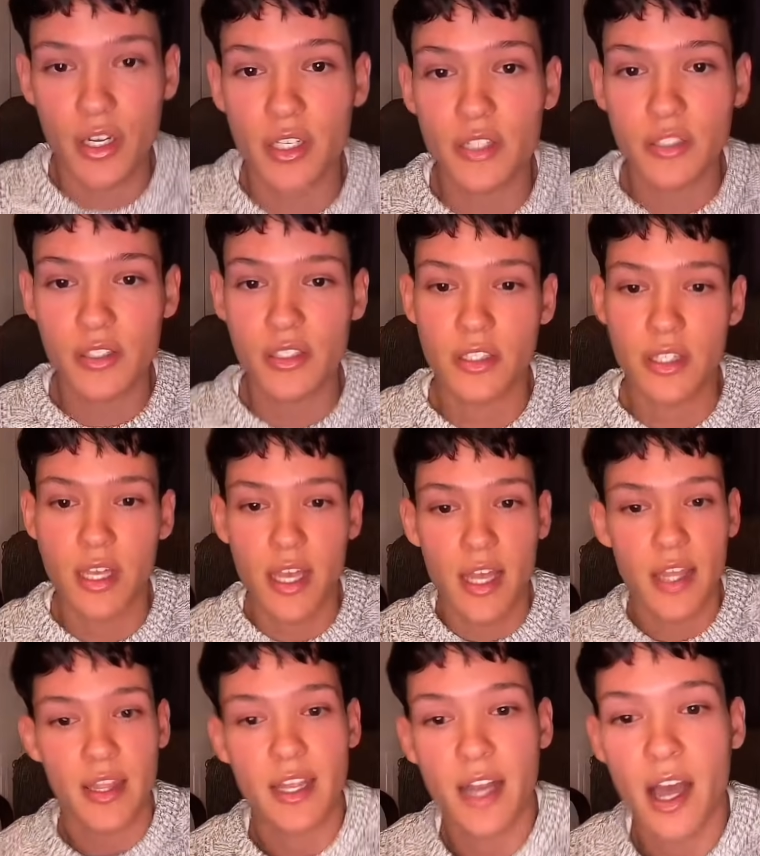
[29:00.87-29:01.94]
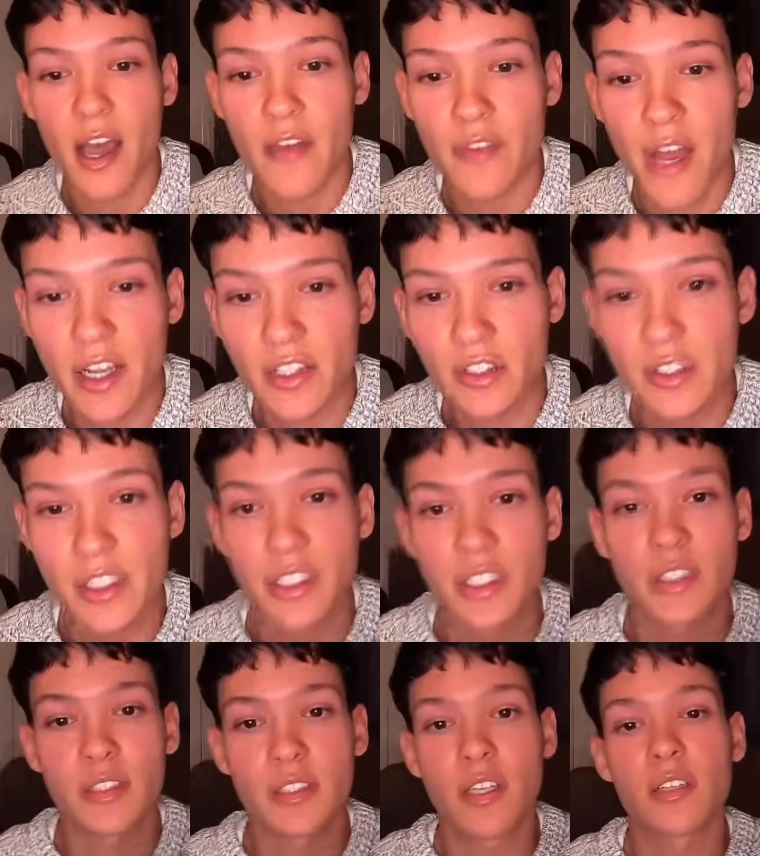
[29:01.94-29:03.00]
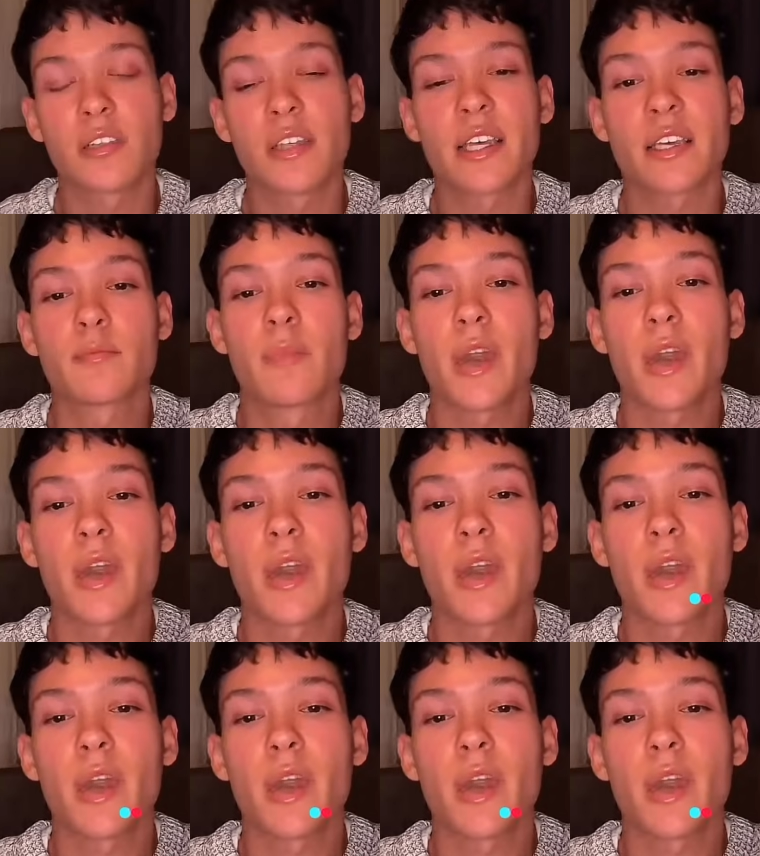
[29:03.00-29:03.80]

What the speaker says: artists that I've actually done, like,